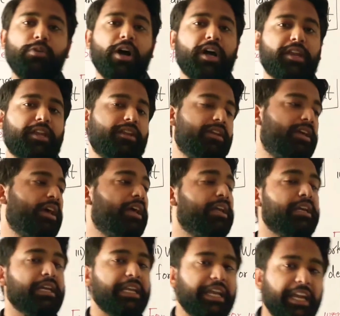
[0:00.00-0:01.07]
are in
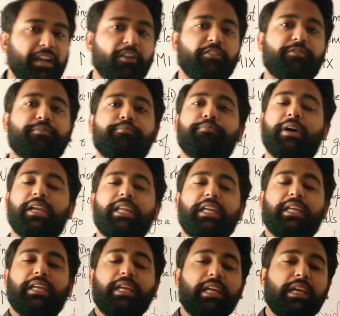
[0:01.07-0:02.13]
need of
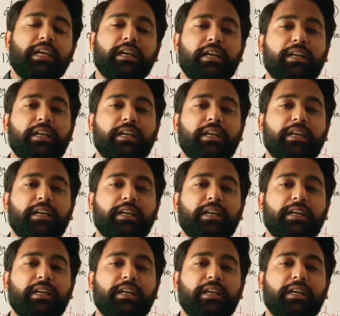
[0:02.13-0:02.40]
money,